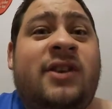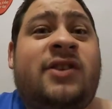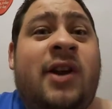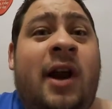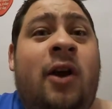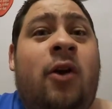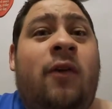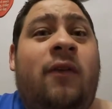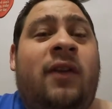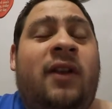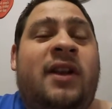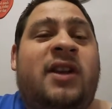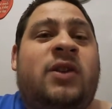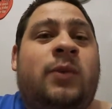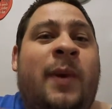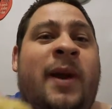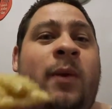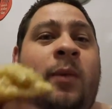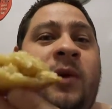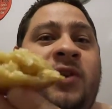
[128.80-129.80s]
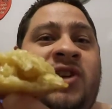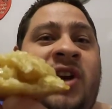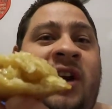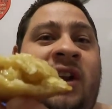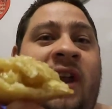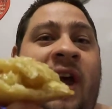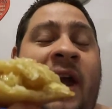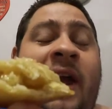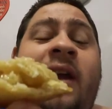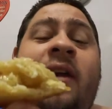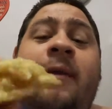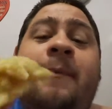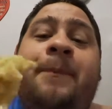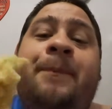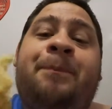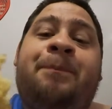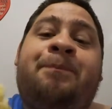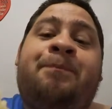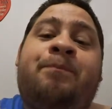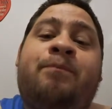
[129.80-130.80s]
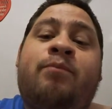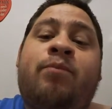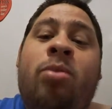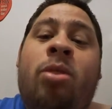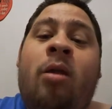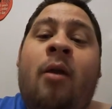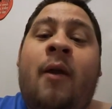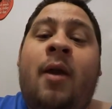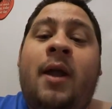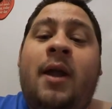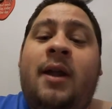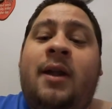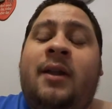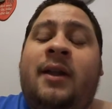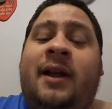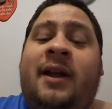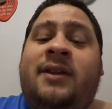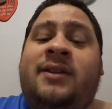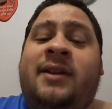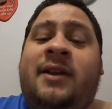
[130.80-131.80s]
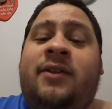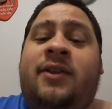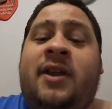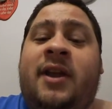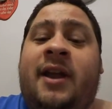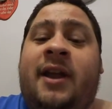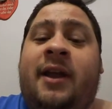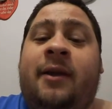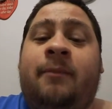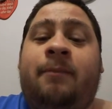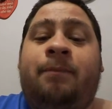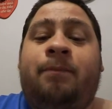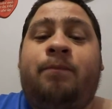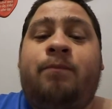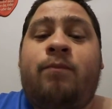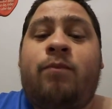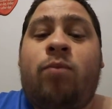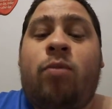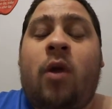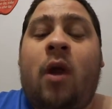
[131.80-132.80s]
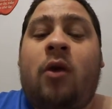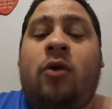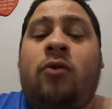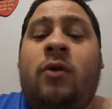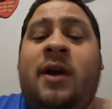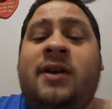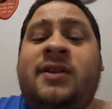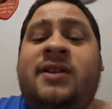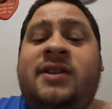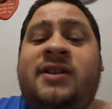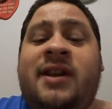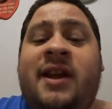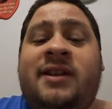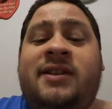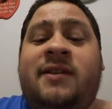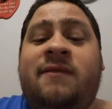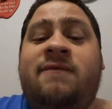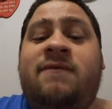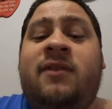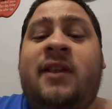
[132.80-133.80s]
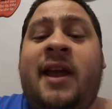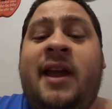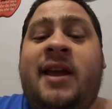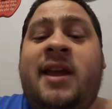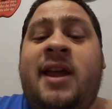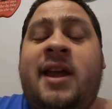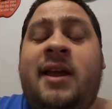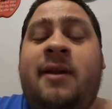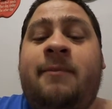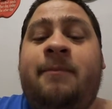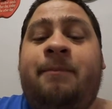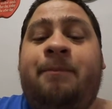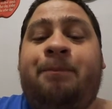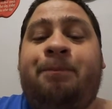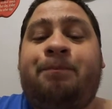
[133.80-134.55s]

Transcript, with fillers: It's not overly sweet, which I like. Like I said, the crust is nice and flaky,